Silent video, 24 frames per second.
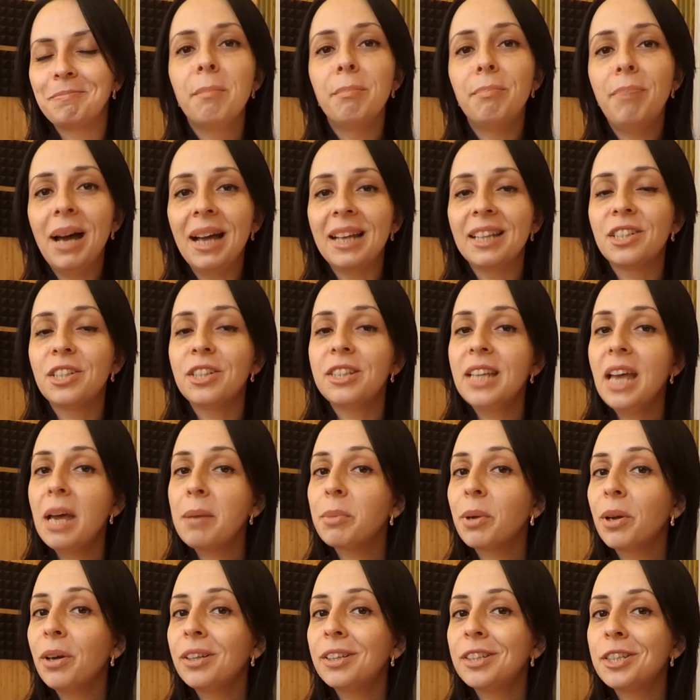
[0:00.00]
But today
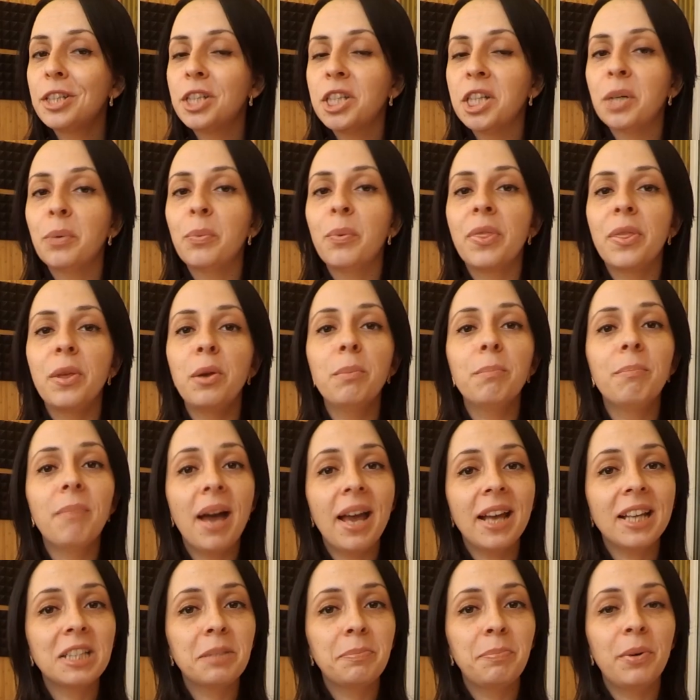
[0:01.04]
I'm going to share with you
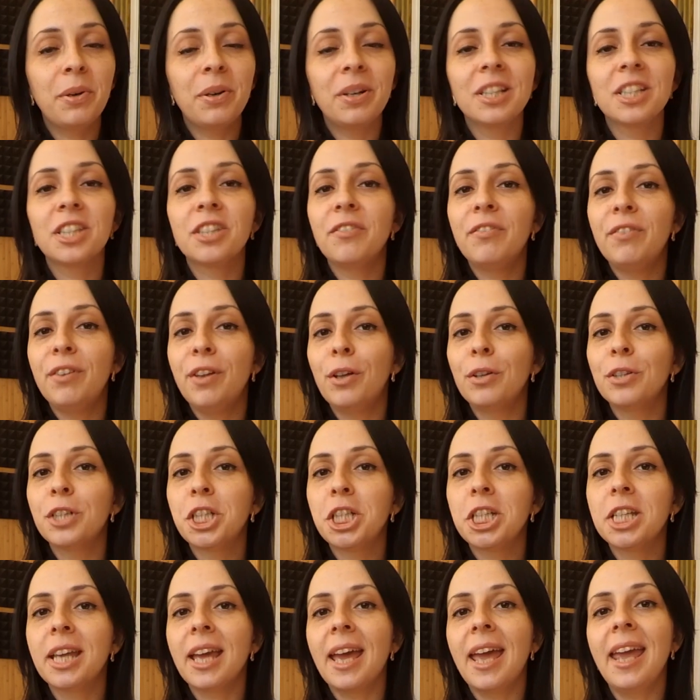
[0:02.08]
my experience of
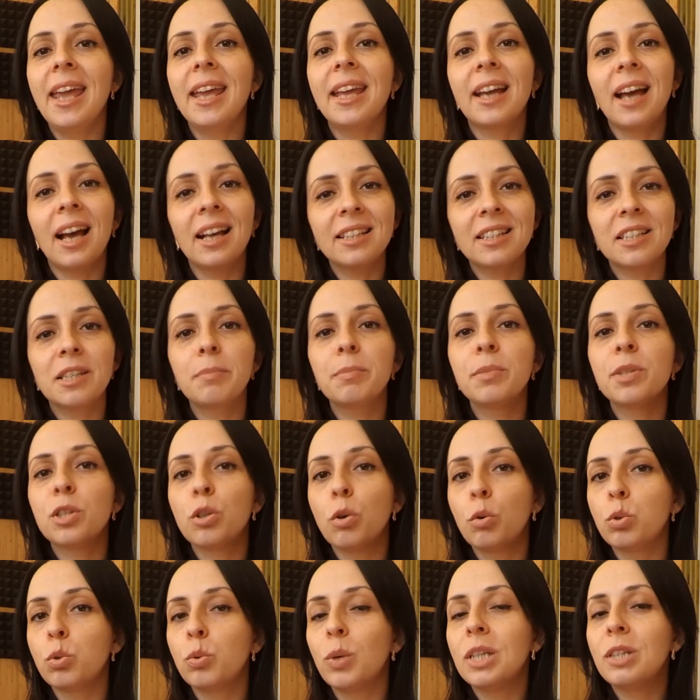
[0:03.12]
launching a custom
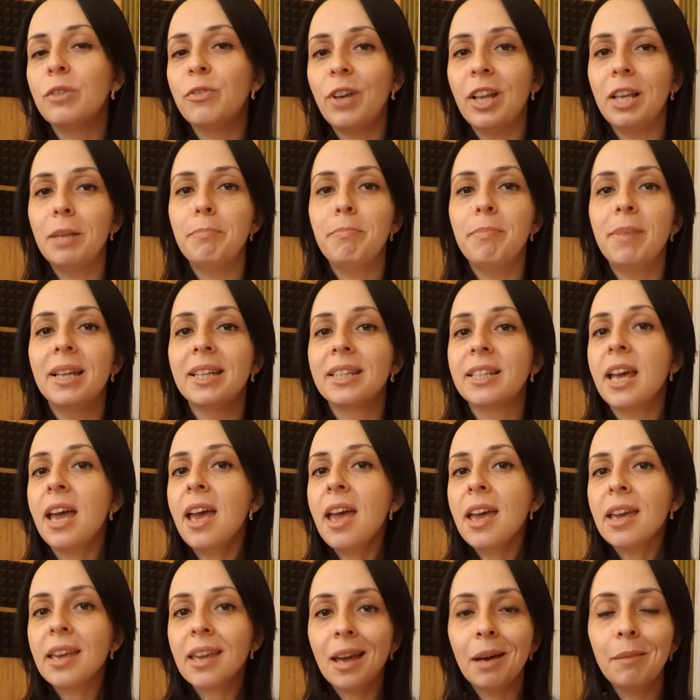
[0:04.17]
software development
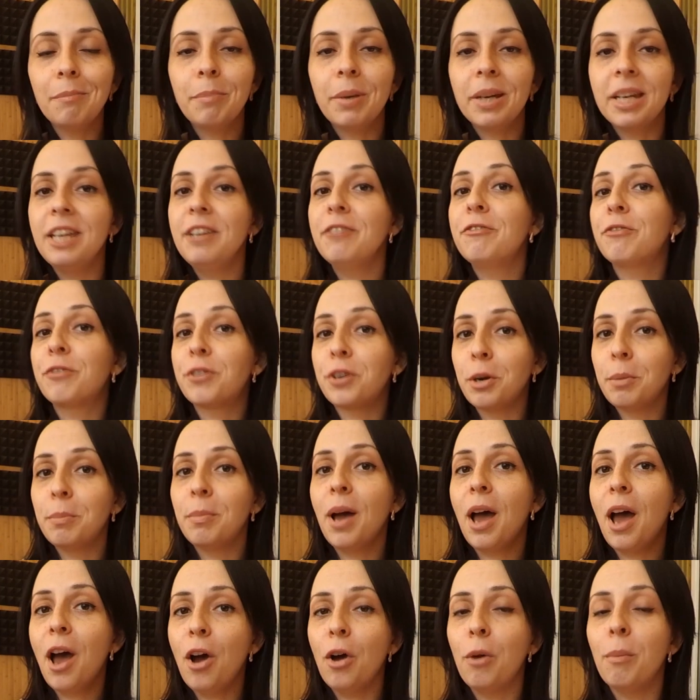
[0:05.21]
company from
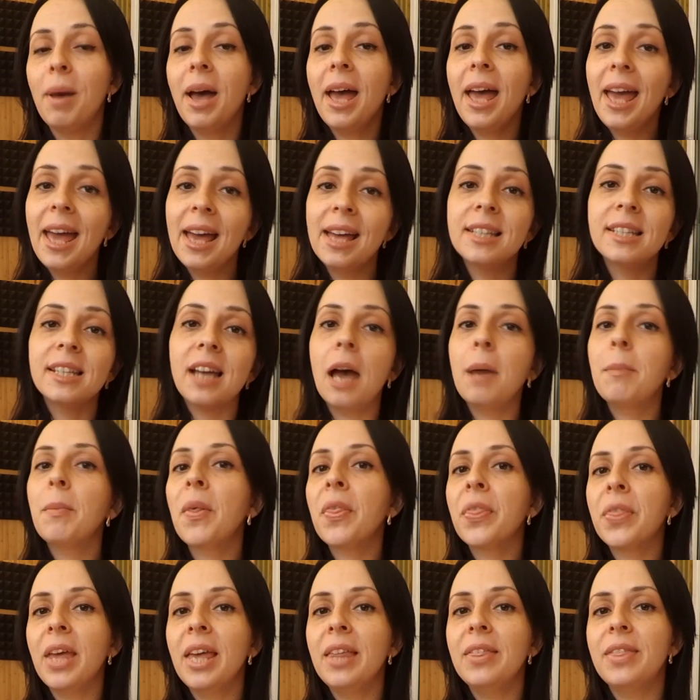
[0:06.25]
home. And I
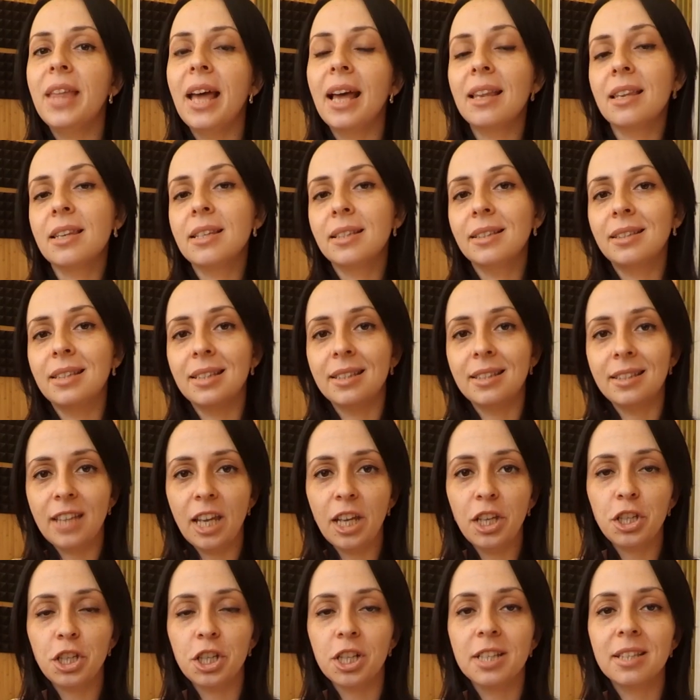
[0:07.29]
must say that the
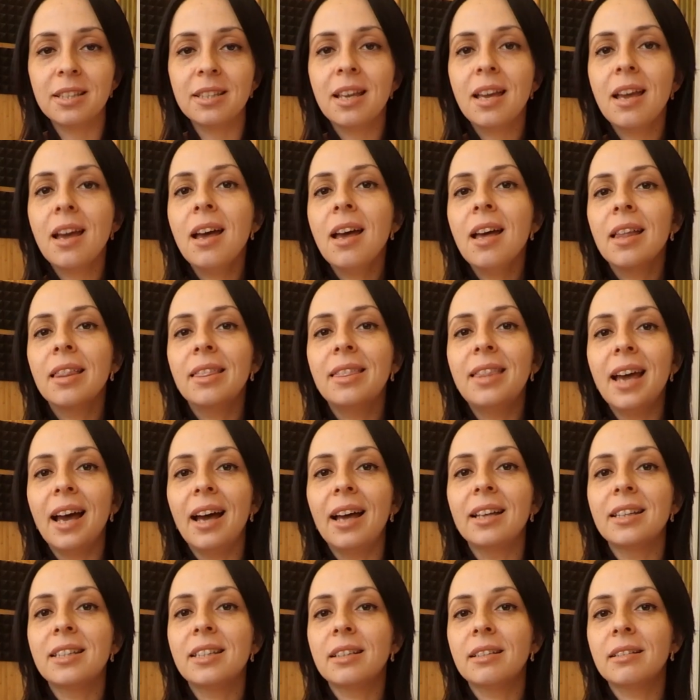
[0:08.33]
stages
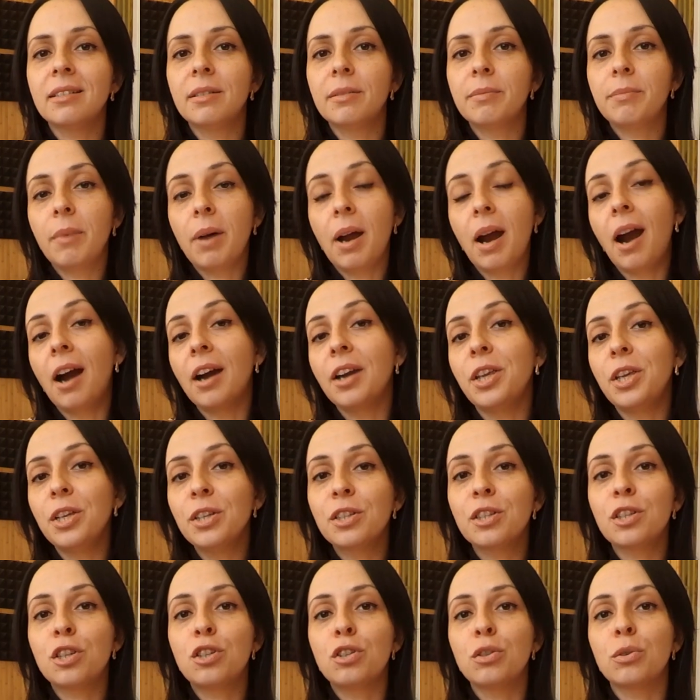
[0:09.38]
that are
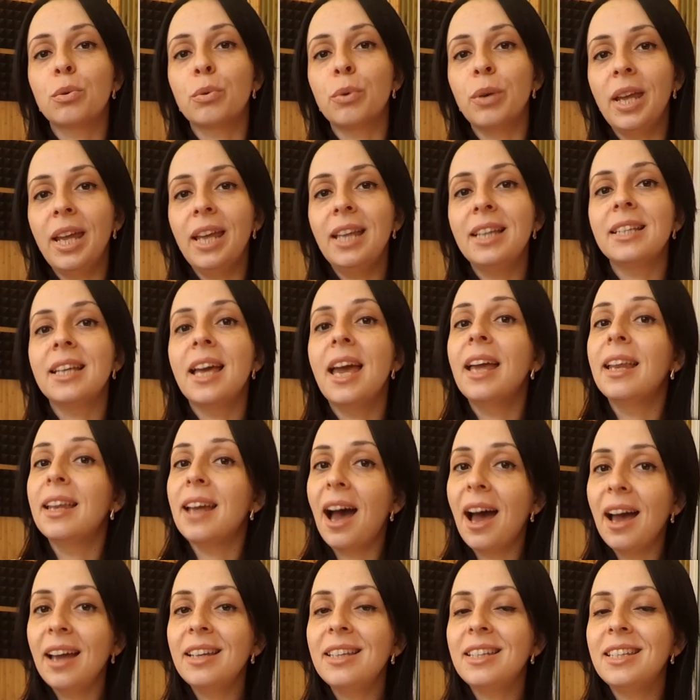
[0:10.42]
used to create an
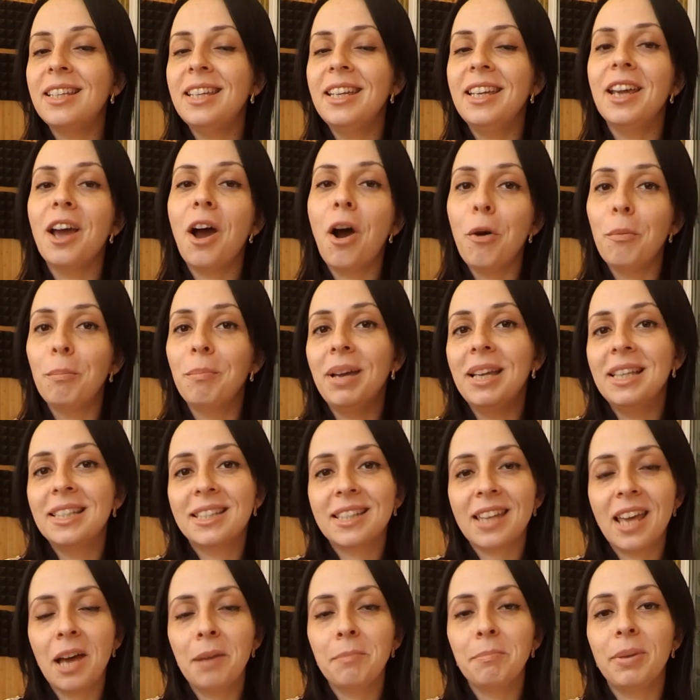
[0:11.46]
IT
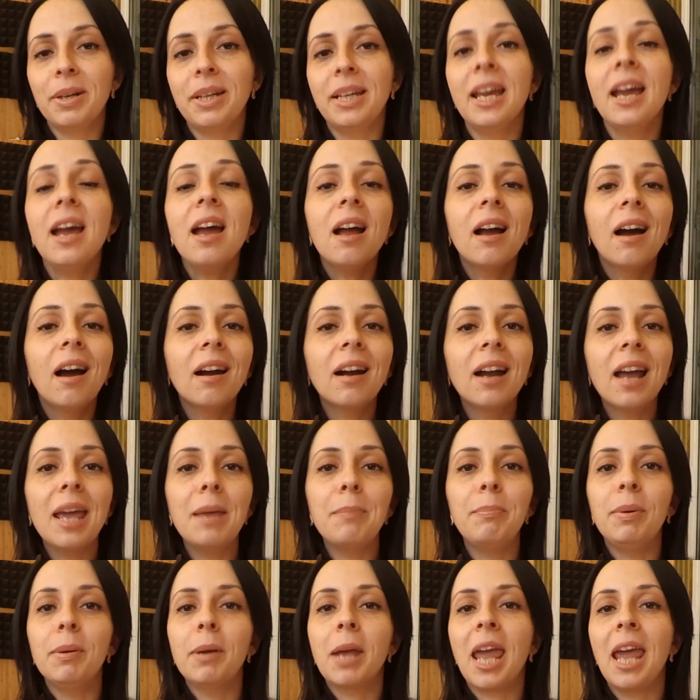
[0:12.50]
home-based company are
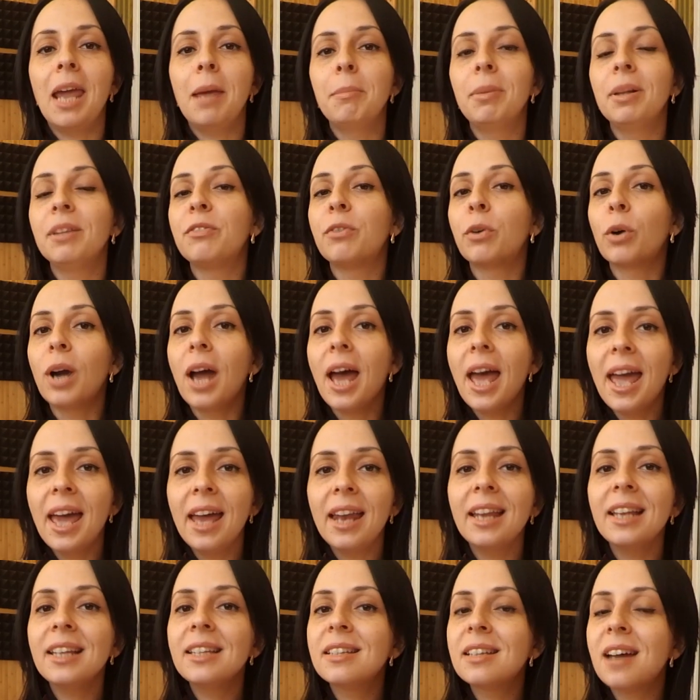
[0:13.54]
applicable for
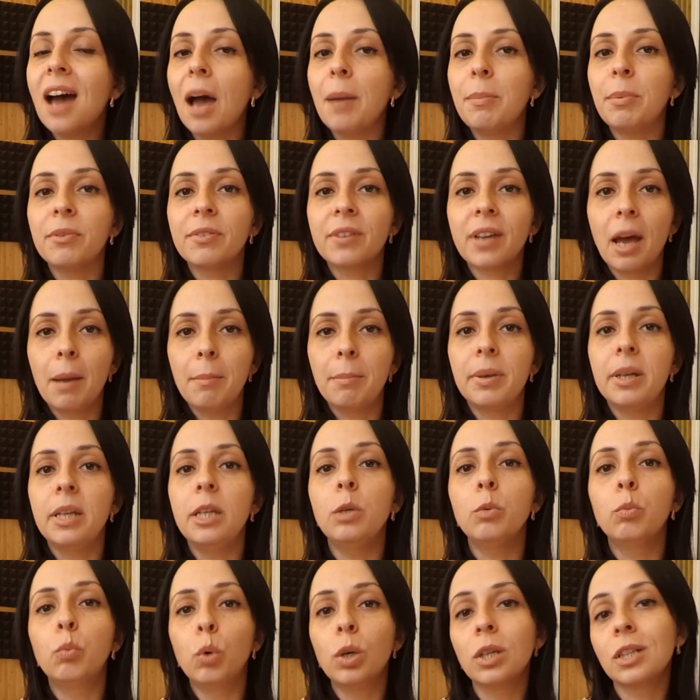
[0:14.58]
any type of company
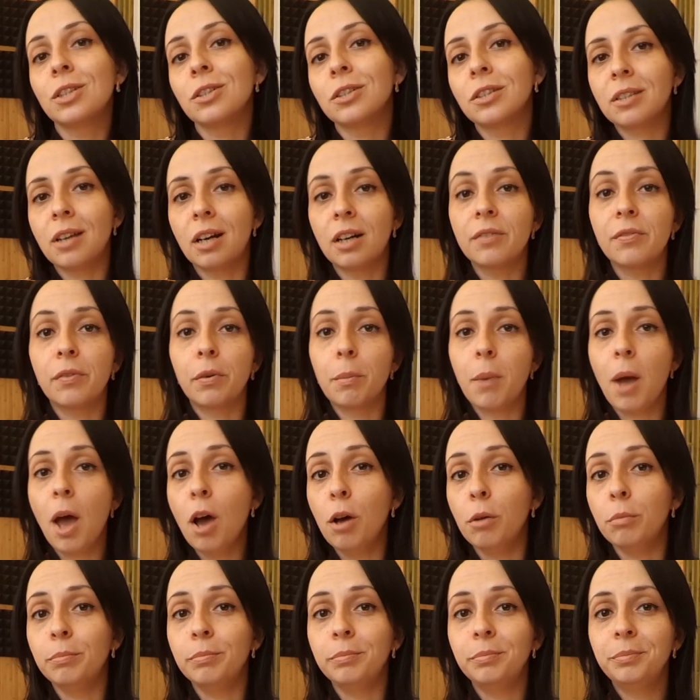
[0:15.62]
you want to start from
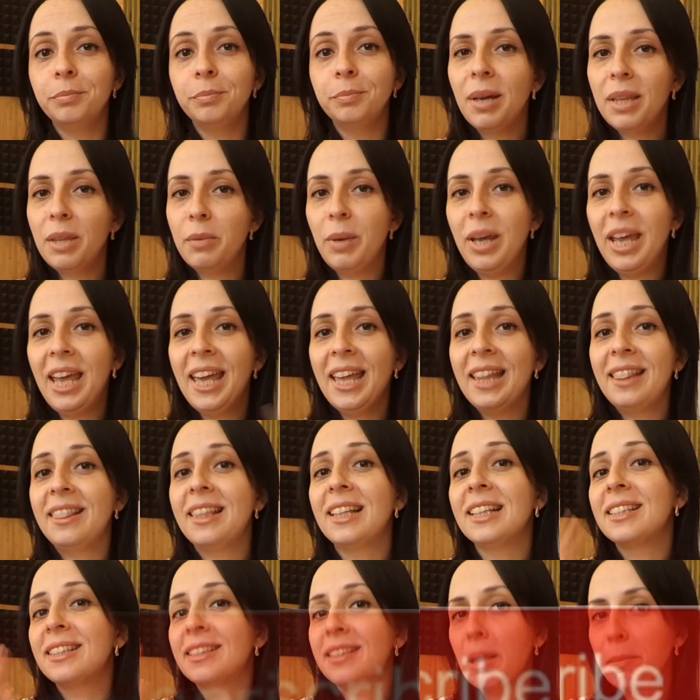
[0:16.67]
home. By the way, hit
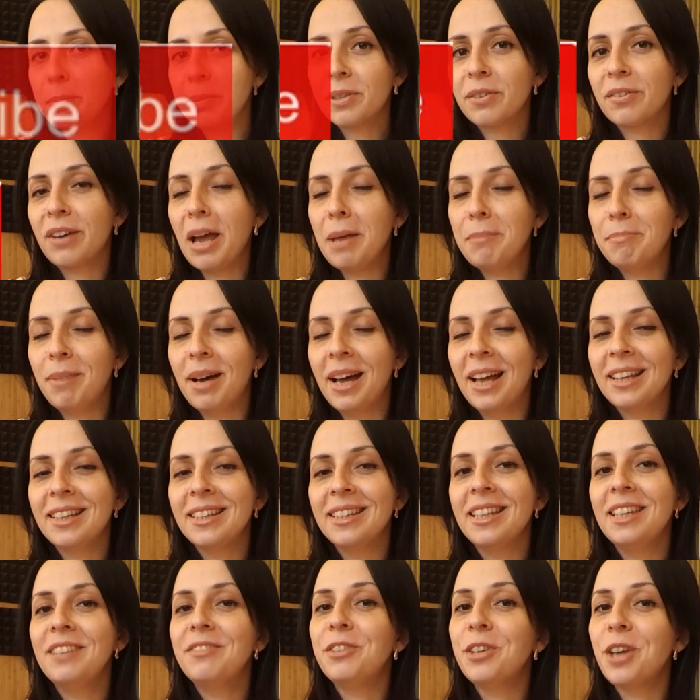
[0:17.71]
the subscribe
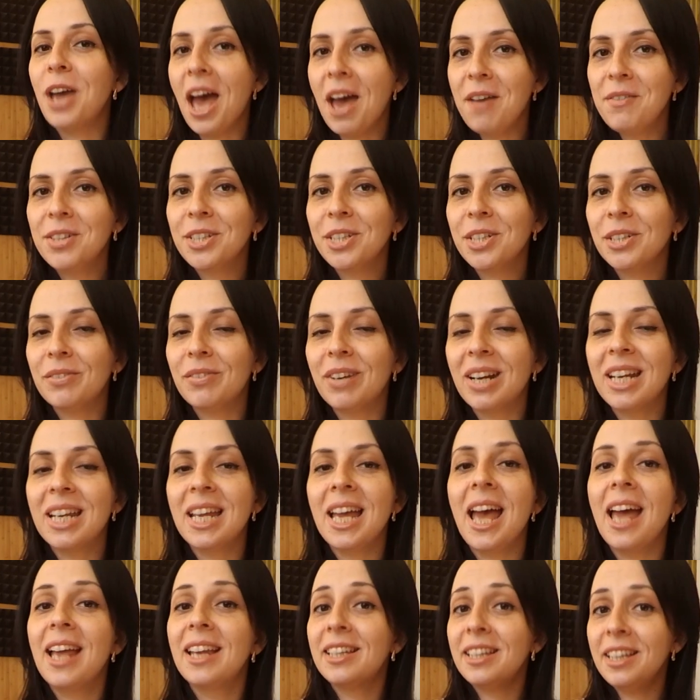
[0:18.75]
button if you haven't already,
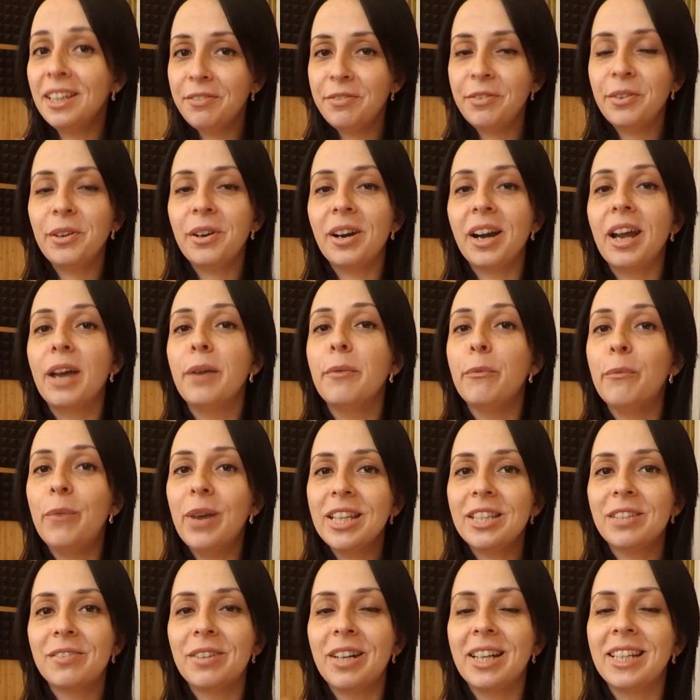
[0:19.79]
and if you're a
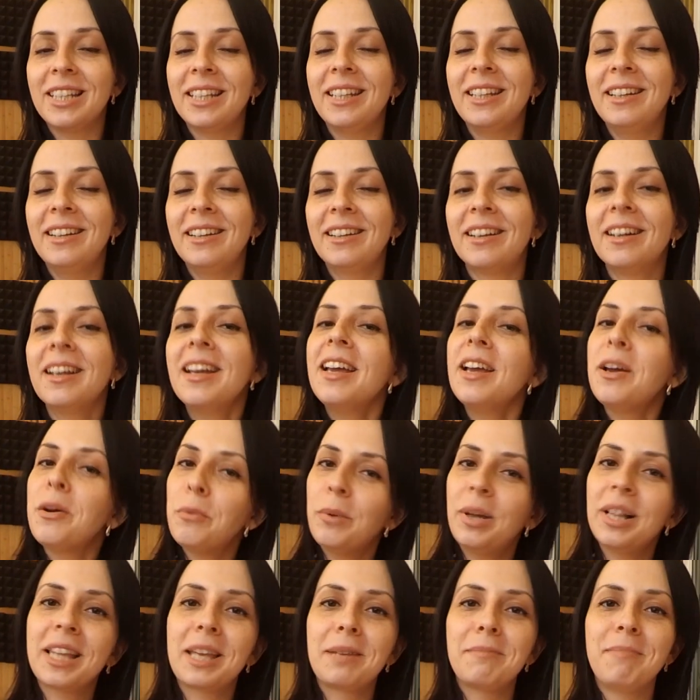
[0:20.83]
veteran here,
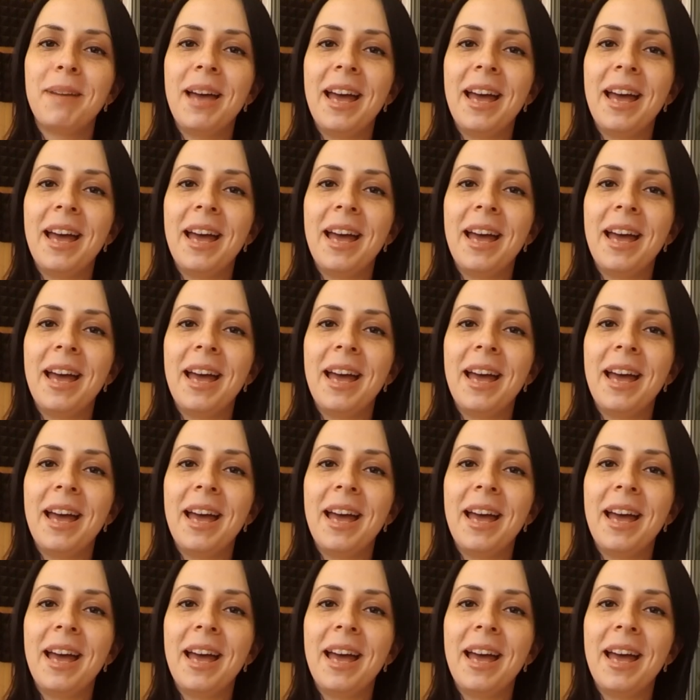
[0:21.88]
welcome